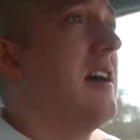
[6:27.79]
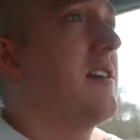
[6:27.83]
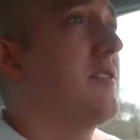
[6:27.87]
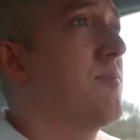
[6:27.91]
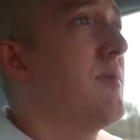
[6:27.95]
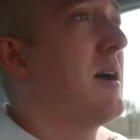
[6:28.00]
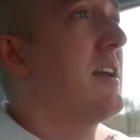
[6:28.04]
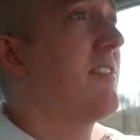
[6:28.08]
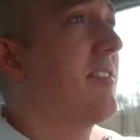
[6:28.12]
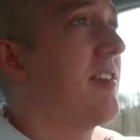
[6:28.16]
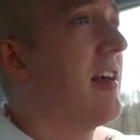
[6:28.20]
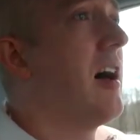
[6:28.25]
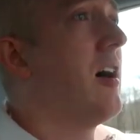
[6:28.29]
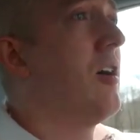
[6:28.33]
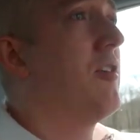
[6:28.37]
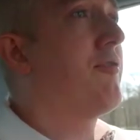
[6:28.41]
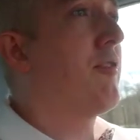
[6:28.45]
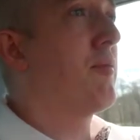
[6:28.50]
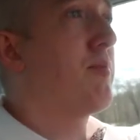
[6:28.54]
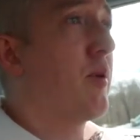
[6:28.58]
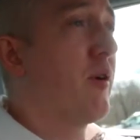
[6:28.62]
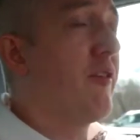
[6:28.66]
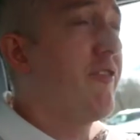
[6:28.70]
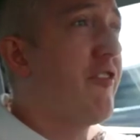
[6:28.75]
As
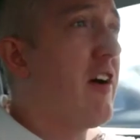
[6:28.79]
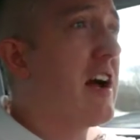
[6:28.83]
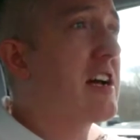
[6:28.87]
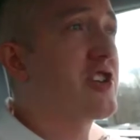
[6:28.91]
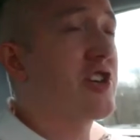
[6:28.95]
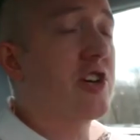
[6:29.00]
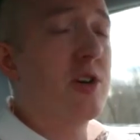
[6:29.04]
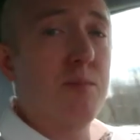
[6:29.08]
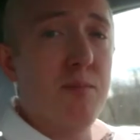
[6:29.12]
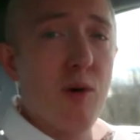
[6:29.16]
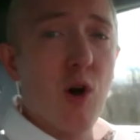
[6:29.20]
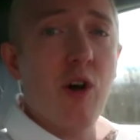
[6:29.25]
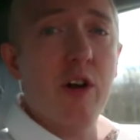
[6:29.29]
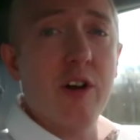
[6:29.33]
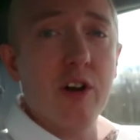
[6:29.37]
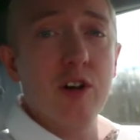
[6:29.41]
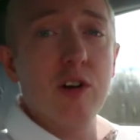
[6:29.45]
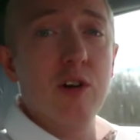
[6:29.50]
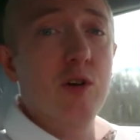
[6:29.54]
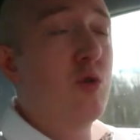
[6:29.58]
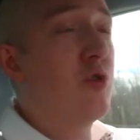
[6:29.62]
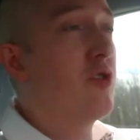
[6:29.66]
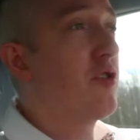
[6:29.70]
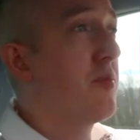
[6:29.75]
myself, a professional
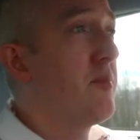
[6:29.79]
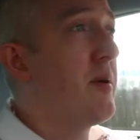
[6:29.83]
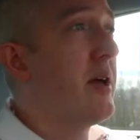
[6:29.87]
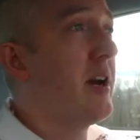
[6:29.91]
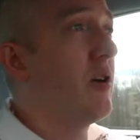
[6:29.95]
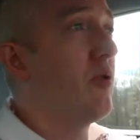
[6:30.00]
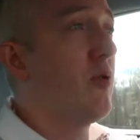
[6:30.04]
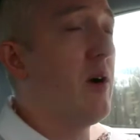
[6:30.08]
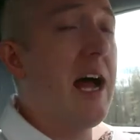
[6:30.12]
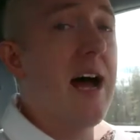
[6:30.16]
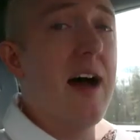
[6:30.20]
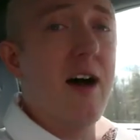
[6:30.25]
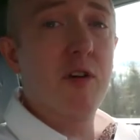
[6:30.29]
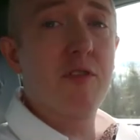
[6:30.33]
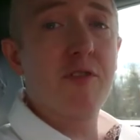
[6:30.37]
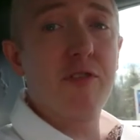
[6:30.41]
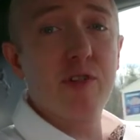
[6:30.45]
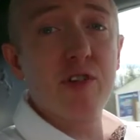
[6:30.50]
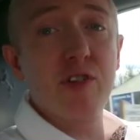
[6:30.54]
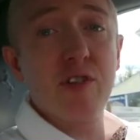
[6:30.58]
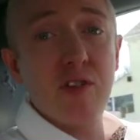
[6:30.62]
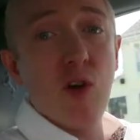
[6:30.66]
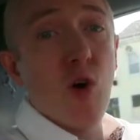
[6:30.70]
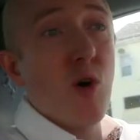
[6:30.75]
marketer who's been around
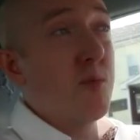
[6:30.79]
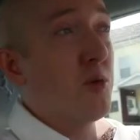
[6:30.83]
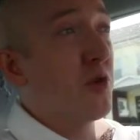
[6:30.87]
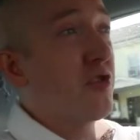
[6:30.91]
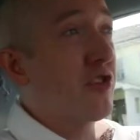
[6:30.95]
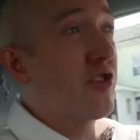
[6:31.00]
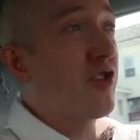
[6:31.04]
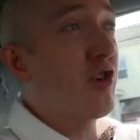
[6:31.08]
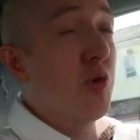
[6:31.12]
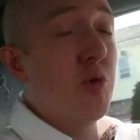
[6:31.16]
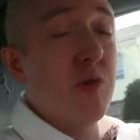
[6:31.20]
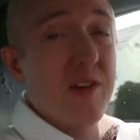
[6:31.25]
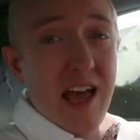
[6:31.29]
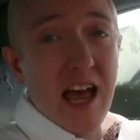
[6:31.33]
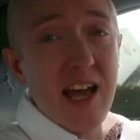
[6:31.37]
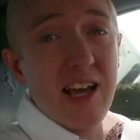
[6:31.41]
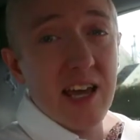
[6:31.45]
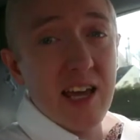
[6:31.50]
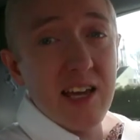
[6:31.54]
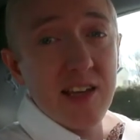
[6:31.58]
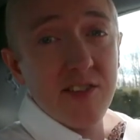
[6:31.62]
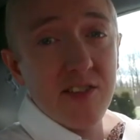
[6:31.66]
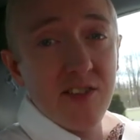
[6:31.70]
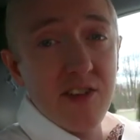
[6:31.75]
for almost two
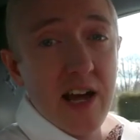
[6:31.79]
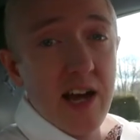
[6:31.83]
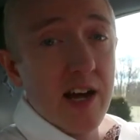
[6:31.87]
decades